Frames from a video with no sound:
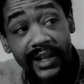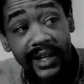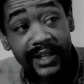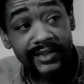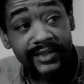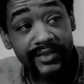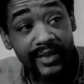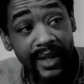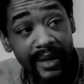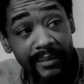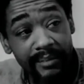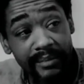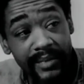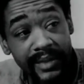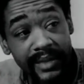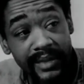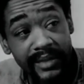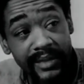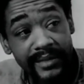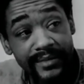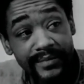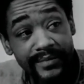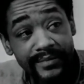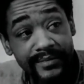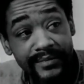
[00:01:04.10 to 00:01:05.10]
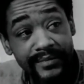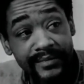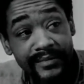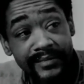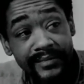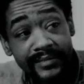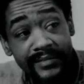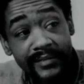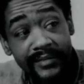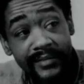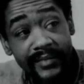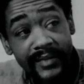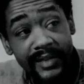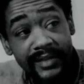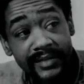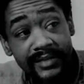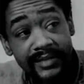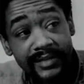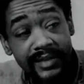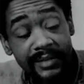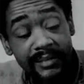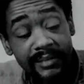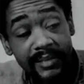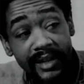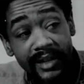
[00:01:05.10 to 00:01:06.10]
and I drop
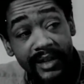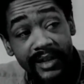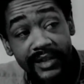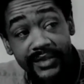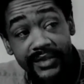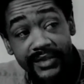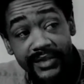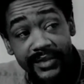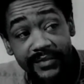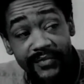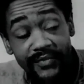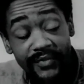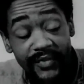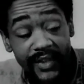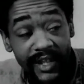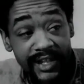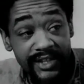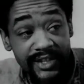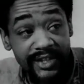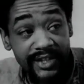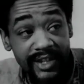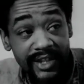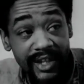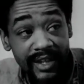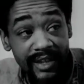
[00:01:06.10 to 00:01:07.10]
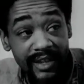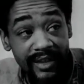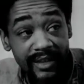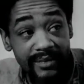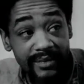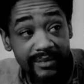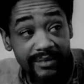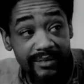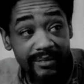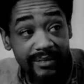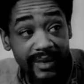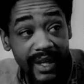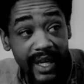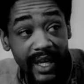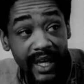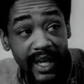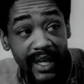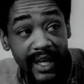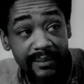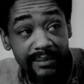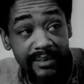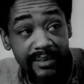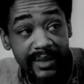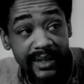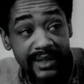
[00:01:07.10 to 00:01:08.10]
either some fresh shell
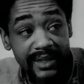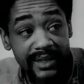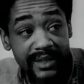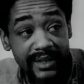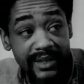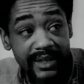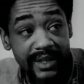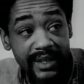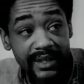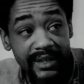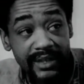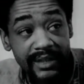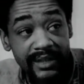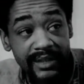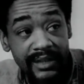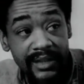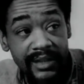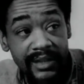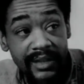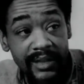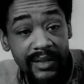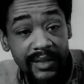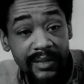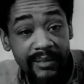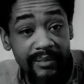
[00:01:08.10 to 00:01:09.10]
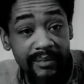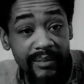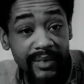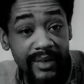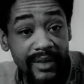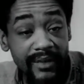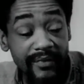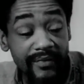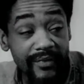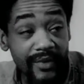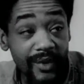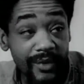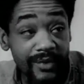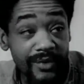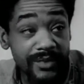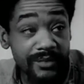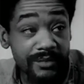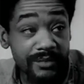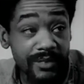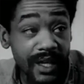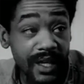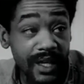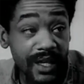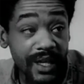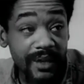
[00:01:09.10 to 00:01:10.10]
black-eyed peas in there, but a
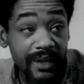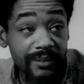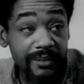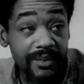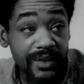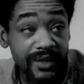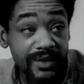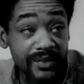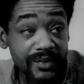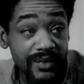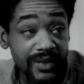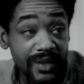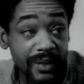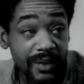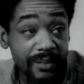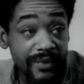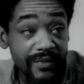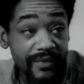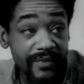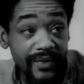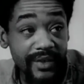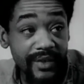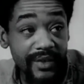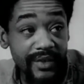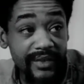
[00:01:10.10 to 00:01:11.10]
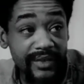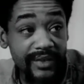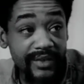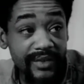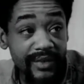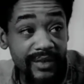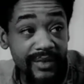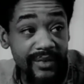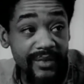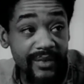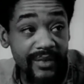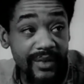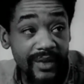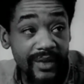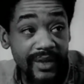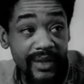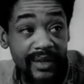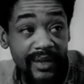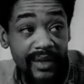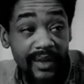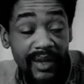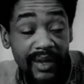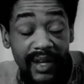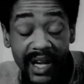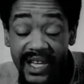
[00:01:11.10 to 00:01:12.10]
frozen black-eyed peas, which I prefer, you know.
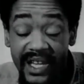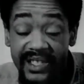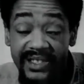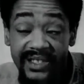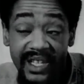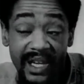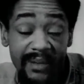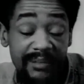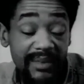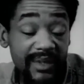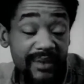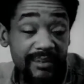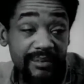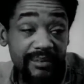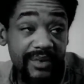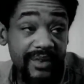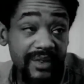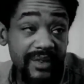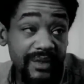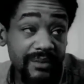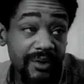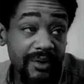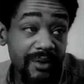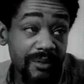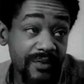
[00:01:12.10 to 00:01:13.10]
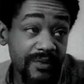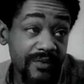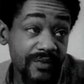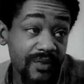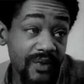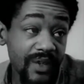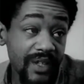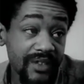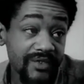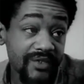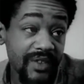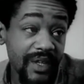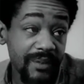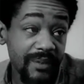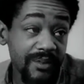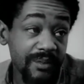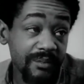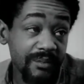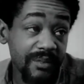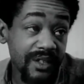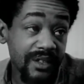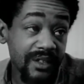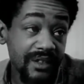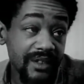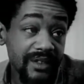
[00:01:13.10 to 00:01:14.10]
Actually, I didn't put them on before I dropped the
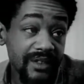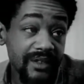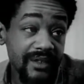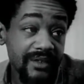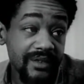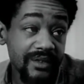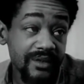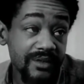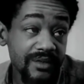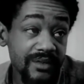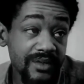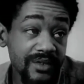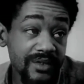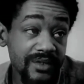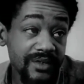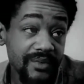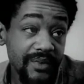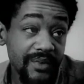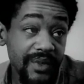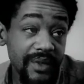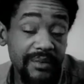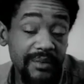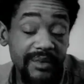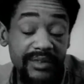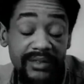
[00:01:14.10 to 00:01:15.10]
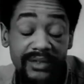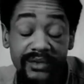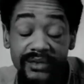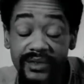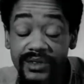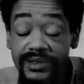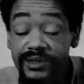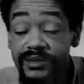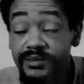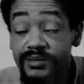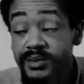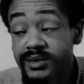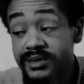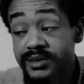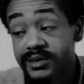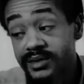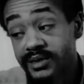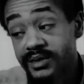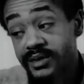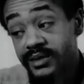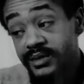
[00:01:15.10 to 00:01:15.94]
meat in, you know, because the way I'm going to do this. But